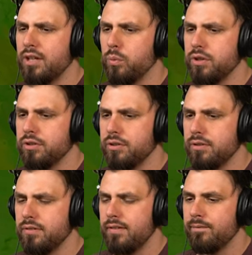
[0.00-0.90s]
kind of weird,
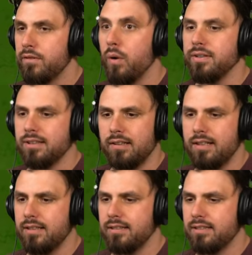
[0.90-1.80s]
dude. Oh, it's
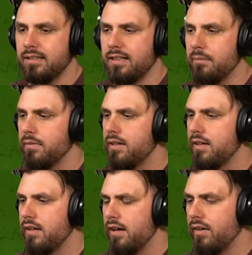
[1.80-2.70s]
late. It's nighttime.
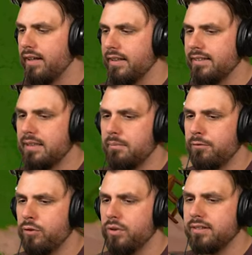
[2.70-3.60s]
All right, get some
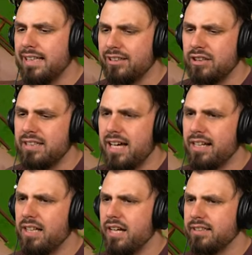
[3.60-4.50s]
food. It's actually not
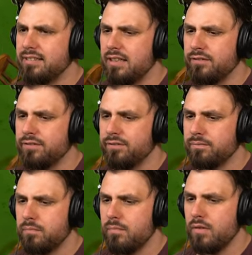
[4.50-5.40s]
a lot of stuff,
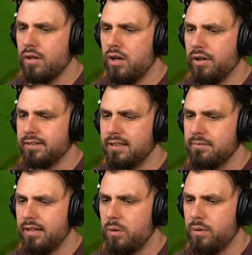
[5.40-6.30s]
honestly.
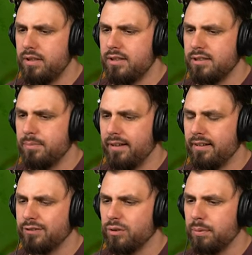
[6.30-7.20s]
Can we
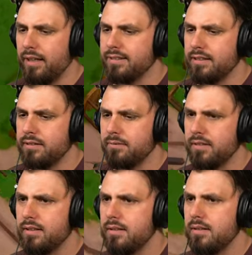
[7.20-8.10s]
dismantle this for plastic?
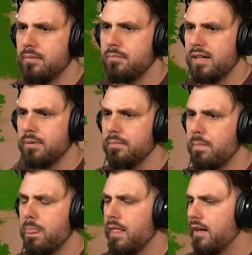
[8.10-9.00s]
Maybe.
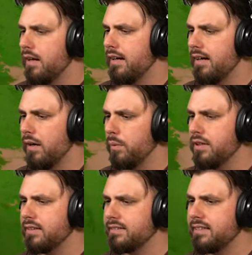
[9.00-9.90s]
Uh,
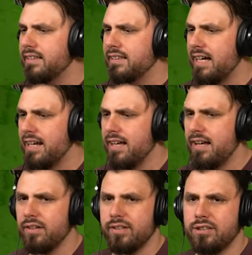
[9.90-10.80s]
we're still kind of
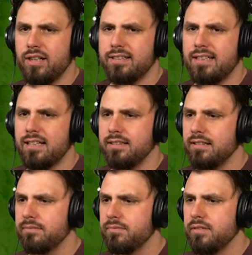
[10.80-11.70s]
hungry, so that's not good.